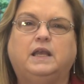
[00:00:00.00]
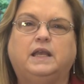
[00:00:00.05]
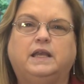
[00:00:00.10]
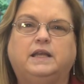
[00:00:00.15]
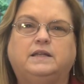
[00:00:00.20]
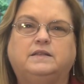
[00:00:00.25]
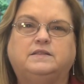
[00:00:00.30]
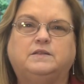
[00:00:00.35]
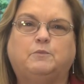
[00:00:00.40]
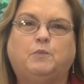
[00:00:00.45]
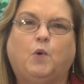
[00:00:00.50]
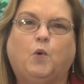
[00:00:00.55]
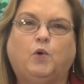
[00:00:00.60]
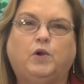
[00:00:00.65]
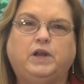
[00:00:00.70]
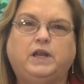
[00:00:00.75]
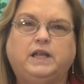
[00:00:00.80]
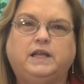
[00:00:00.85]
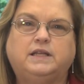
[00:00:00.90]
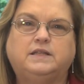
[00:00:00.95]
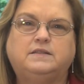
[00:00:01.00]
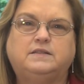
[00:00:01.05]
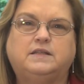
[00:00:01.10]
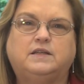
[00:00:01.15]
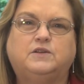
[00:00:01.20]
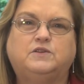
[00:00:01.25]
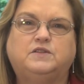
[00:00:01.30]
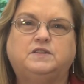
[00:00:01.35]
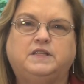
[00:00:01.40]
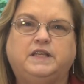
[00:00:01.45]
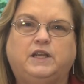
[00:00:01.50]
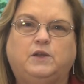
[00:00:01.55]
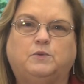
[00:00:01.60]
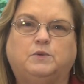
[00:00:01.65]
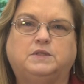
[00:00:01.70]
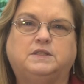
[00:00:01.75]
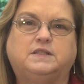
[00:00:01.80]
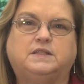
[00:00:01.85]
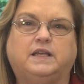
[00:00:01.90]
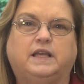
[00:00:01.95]
It is important to consider
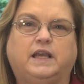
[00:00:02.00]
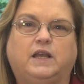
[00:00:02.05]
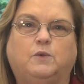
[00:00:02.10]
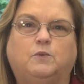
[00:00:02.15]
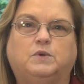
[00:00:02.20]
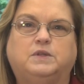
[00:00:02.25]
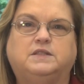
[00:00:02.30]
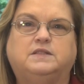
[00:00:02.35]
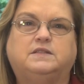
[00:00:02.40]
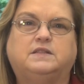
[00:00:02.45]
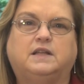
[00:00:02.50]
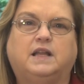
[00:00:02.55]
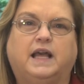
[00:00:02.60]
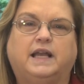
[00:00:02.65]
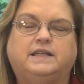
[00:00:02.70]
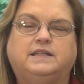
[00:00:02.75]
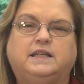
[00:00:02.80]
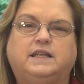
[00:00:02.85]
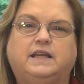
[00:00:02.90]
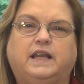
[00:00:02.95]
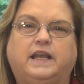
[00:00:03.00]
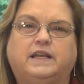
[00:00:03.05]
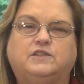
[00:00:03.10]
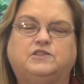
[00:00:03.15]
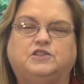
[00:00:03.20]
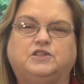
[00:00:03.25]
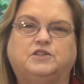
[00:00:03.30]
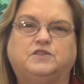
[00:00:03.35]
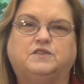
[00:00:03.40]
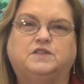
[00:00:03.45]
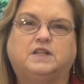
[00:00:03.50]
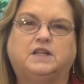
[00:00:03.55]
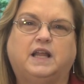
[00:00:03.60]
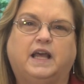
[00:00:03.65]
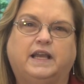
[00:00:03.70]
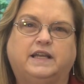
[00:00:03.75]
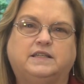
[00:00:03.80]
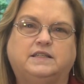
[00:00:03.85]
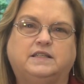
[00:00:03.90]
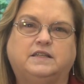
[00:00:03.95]
sequencing when selecting next year's
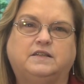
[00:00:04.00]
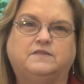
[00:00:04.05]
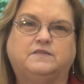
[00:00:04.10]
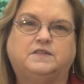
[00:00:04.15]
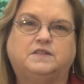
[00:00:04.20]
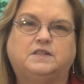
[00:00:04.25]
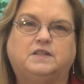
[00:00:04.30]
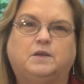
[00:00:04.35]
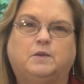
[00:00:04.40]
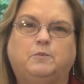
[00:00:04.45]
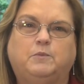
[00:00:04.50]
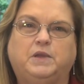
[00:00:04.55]
electives.